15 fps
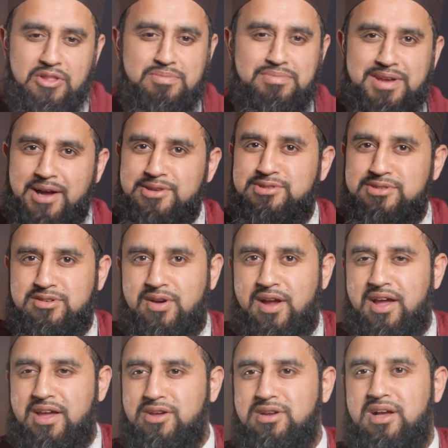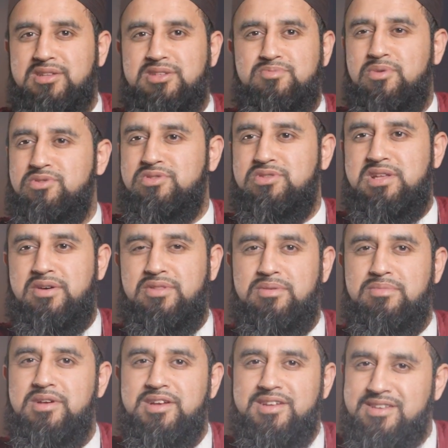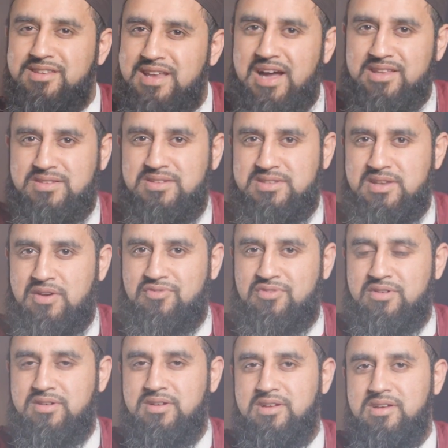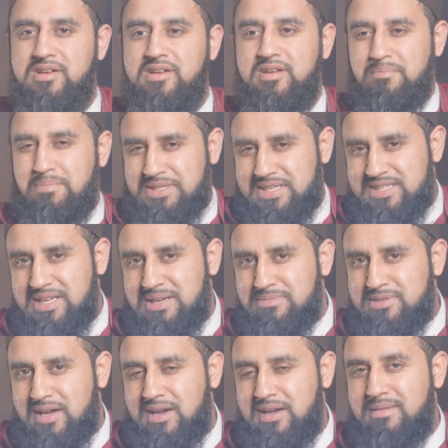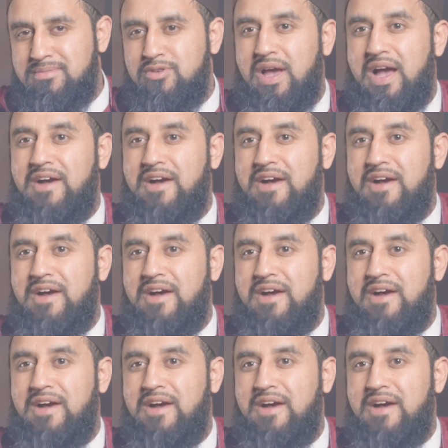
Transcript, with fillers: them not to cry. You're not supposed to tell them not to suffer. But at the same time, you